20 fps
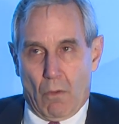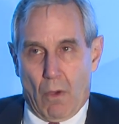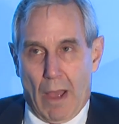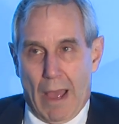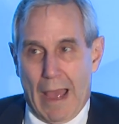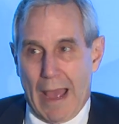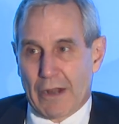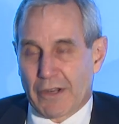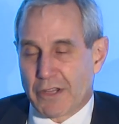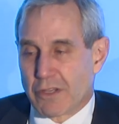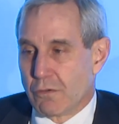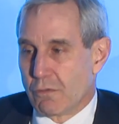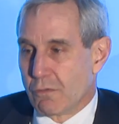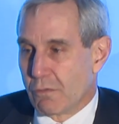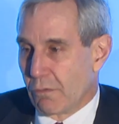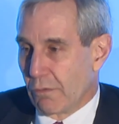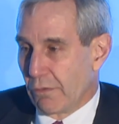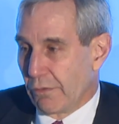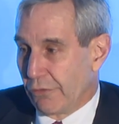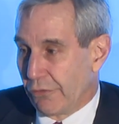How do you
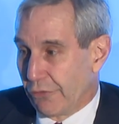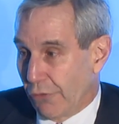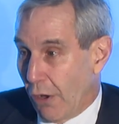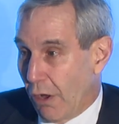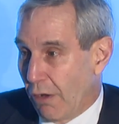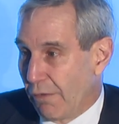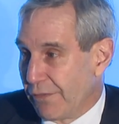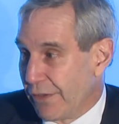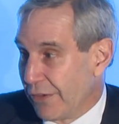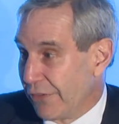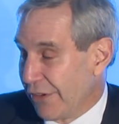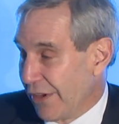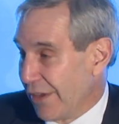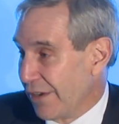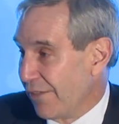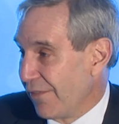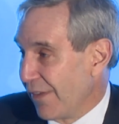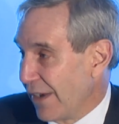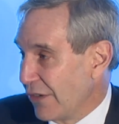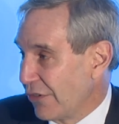solve this
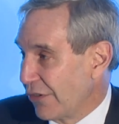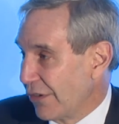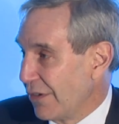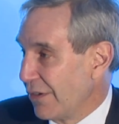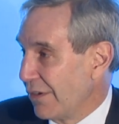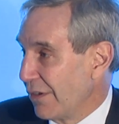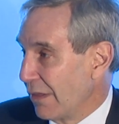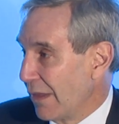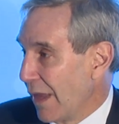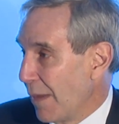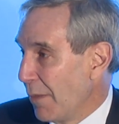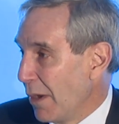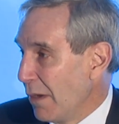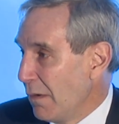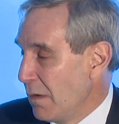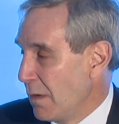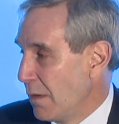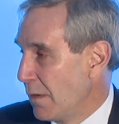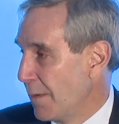innovation dilemma?